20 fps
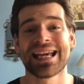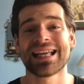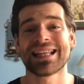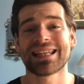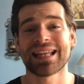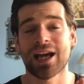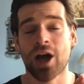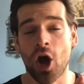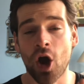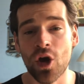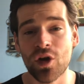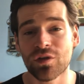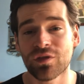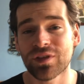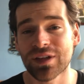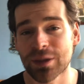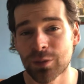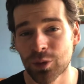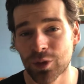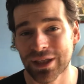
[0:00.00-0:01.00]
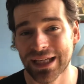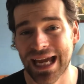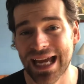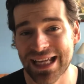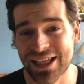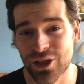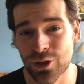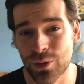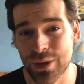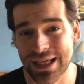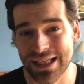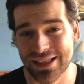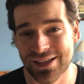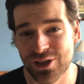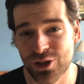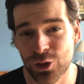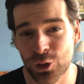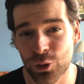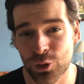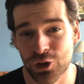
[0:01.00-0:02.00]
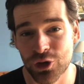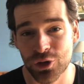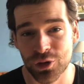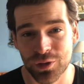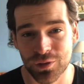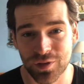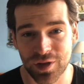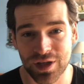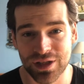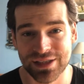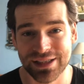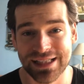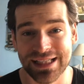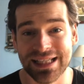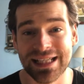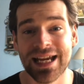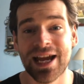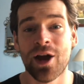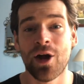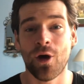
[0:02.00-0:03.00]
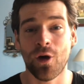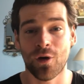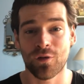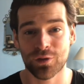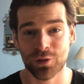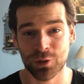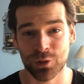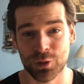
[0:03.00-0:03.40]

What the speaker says: that hopefully will get you into your university of your